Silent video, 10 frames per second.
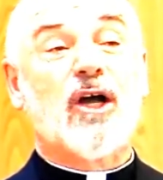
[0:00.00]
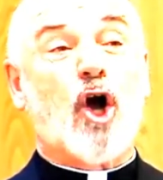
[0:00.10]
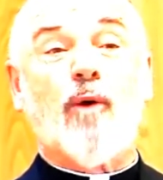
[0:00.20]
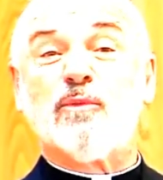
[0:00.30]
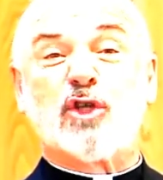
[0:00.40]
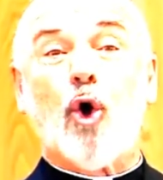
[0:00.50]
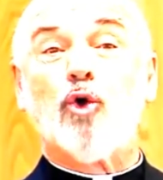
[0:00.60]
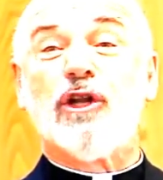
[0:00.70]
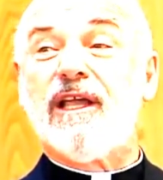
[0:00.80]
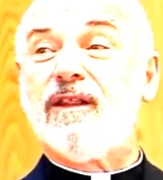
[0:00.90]
comes
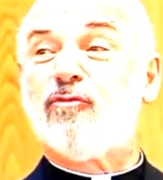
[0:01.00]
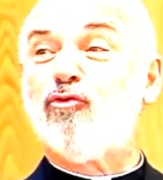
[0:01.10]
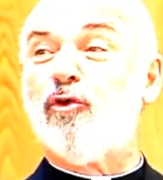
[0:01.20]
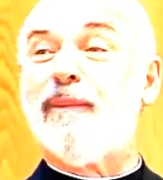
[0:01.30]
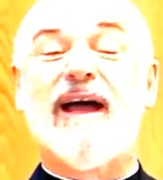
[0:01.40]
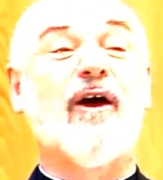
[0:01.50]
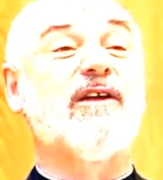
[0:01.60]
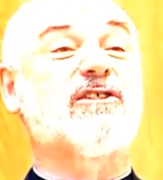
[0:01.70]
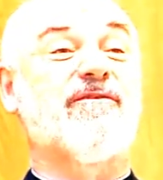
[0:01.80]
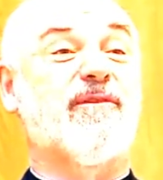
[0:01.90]
only through the
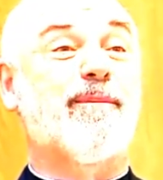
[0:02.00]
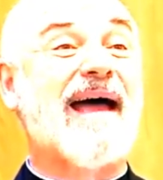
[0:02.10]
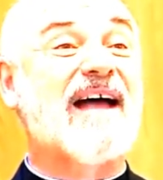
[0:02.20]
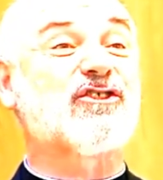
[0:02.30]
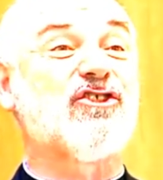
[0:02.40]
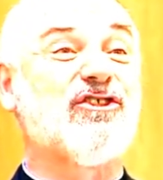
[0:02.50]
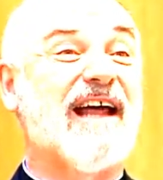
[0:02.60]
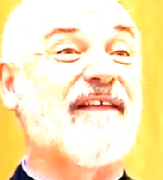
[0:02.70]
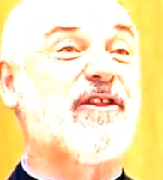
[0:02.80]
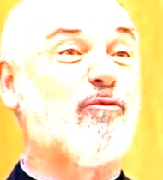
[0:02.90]
merits of the passion,
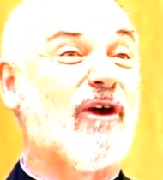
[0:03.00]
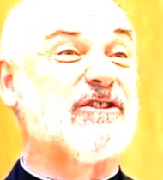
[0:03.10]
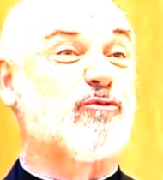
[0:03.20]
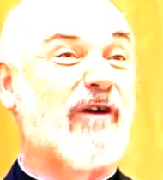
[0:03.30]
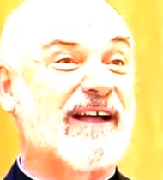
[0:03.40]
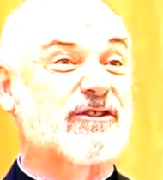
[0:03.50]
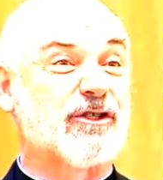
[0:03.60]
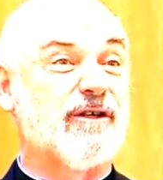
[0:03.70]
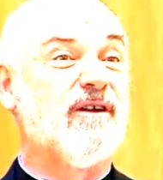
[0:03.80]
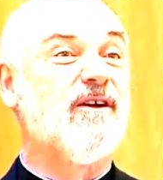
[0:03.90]
death, and
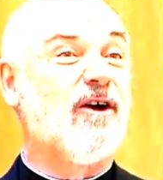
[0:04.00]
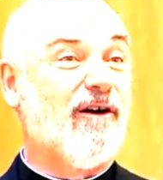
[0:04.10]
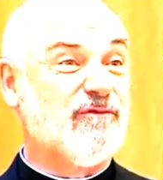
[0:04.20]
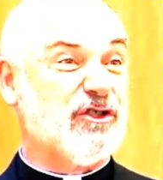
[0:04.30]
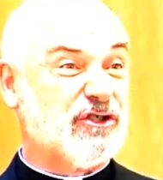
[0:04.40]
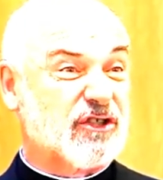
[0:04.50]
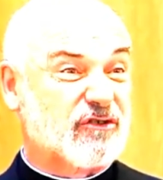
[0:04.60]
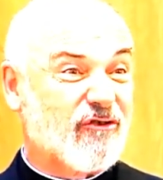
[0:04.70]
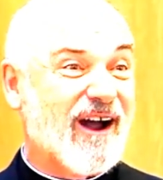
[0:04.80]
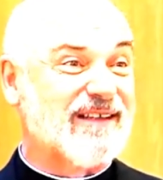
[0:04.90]
resurrection of
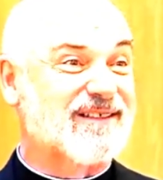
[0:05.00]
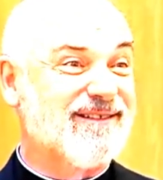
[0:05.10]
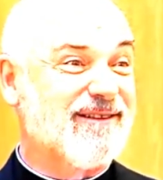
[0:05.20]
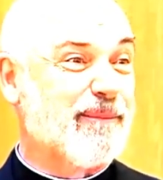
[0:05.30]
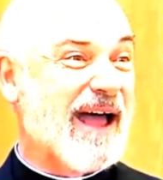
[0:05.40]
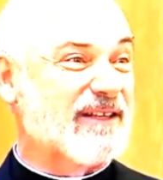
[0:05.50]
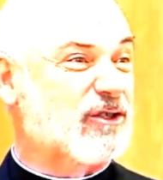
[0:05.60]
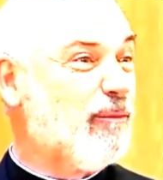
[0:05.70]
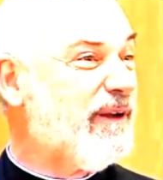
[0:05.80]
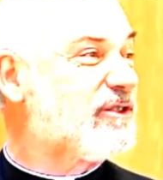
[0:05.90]
Jesus Christ, the
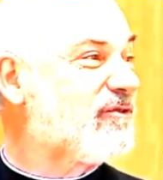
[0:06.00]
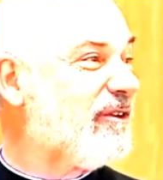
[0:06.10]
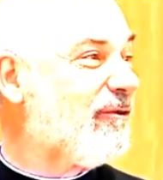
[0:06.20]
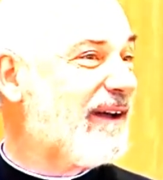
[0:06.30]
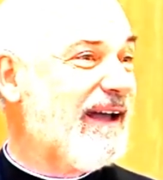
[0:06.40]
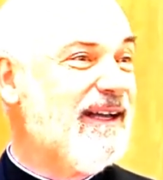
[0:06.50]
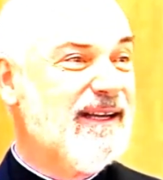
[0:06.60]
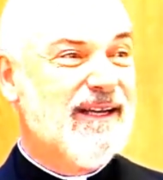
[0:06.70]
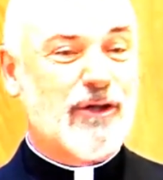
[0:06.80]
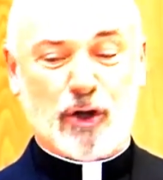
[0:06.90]
paschal mystery, okay?
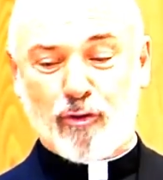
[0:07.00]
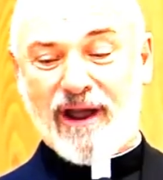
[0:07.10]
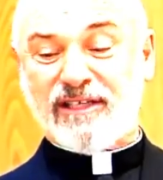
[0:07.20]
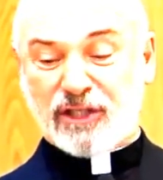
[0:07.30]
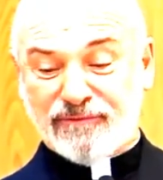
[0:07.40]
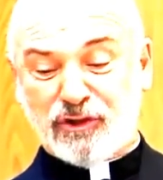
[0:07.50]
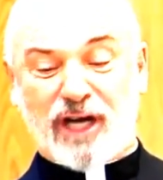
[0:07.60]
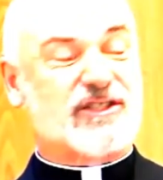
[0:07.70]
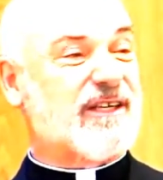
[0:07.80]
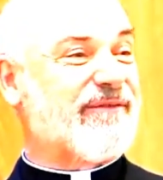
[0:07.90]
The grace of
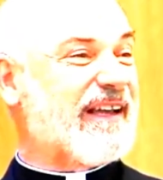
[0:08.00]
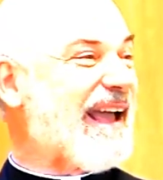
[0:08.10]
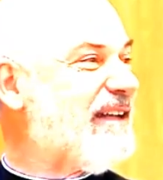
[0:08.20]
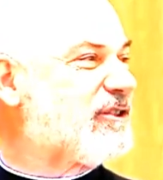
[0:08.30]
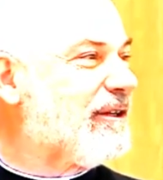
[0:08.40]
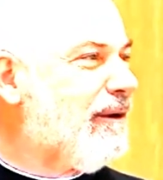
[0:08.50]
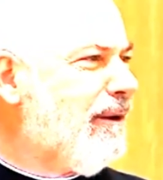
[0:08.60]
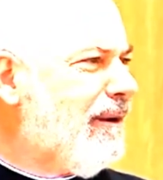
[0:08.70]
justification.